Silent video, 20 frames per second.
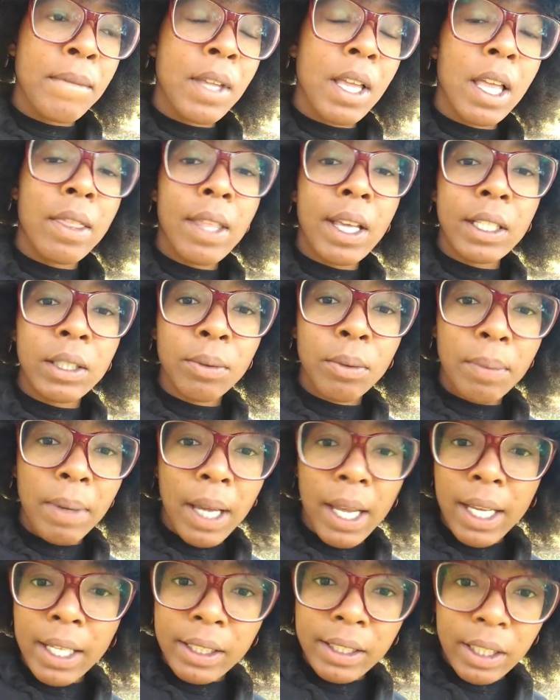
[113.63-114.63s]
And that's what
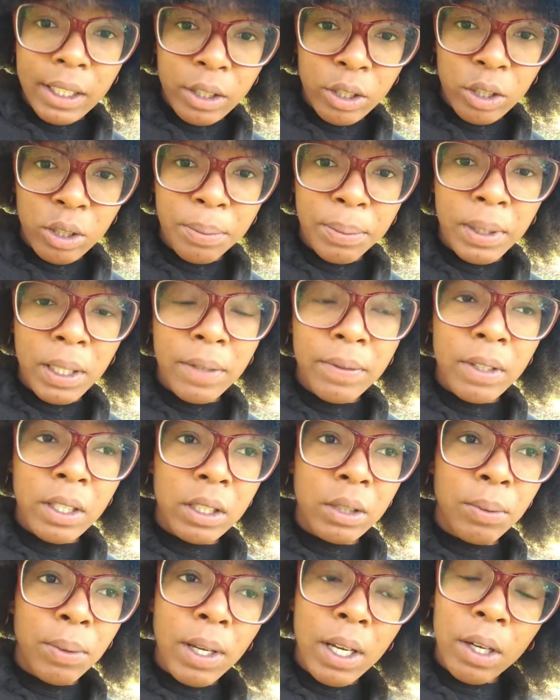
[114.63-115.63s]
my ancestors believed
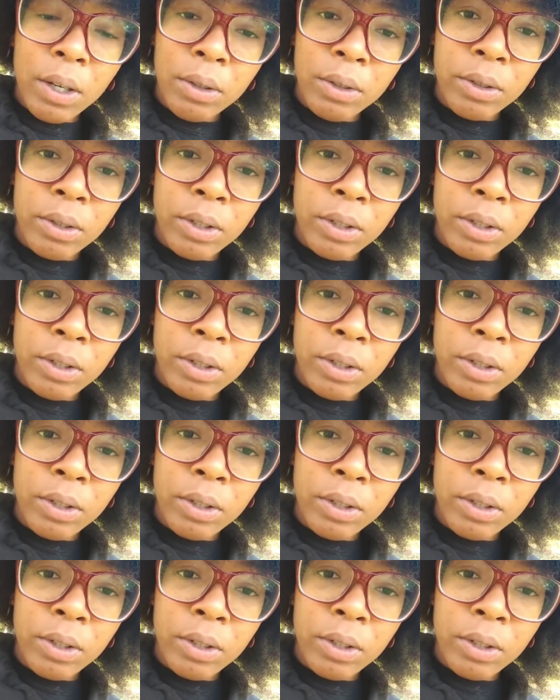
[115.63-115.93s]
as well.